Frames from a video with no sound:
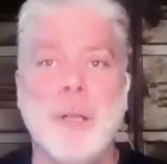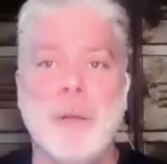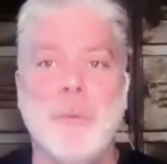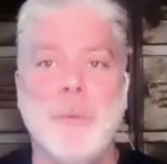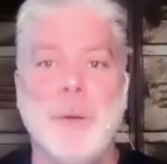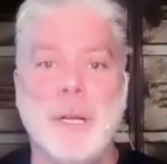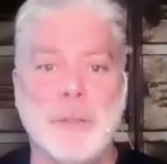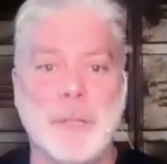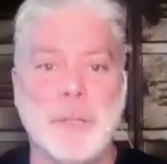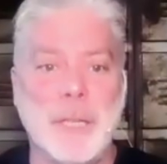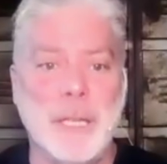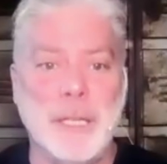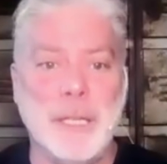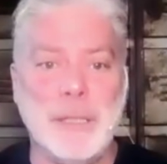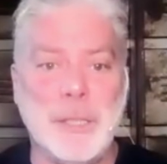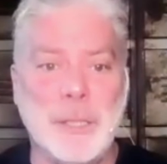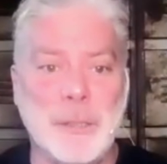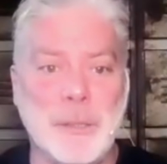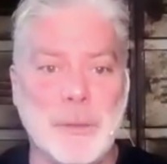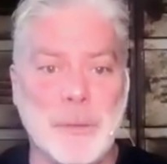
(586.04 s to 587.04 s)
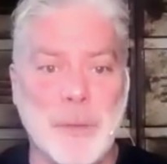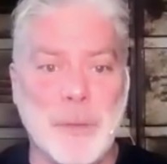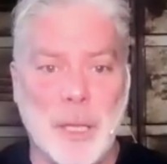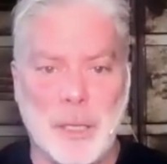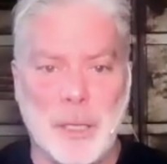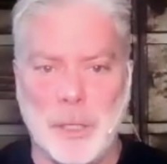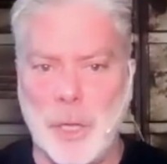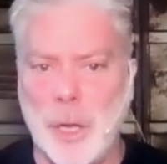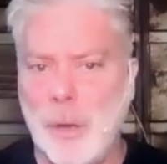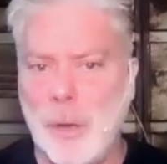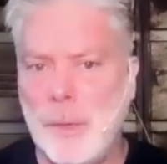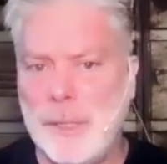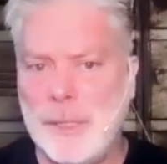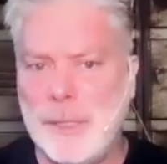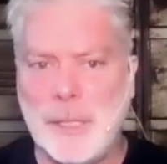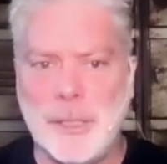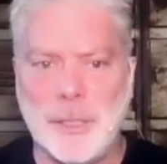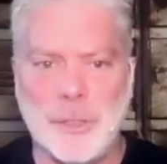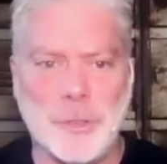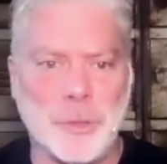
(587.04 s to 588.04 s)
we don't need to go
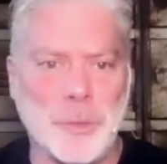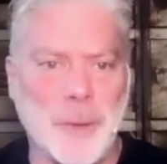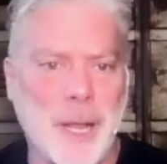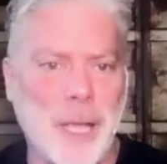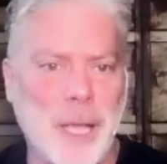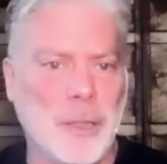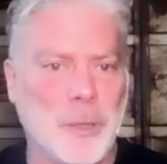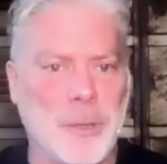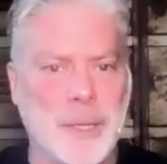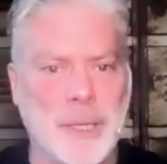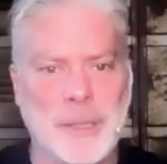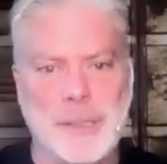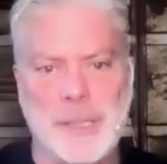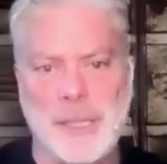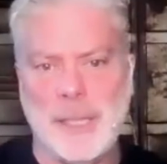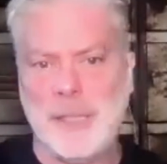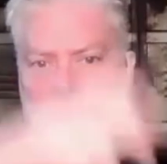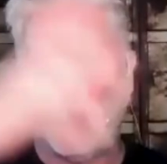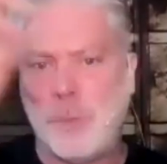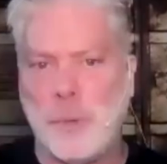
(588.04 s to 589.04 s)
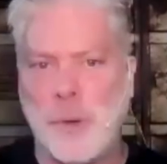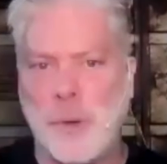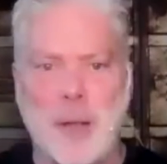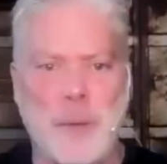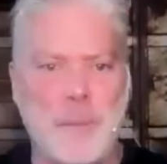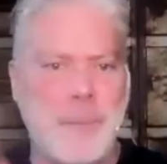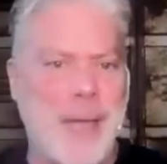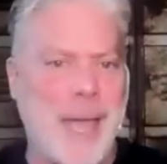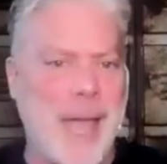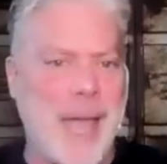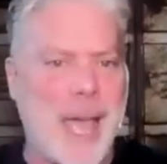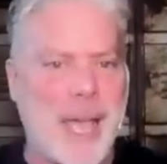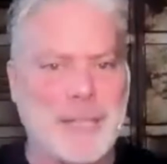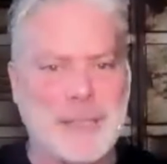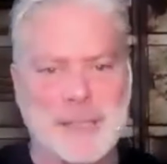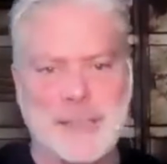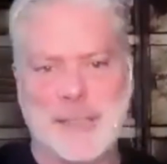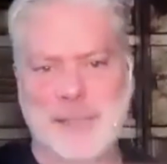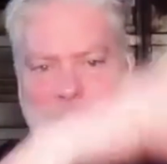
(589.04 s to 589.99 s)
into the trailer and dig through our past and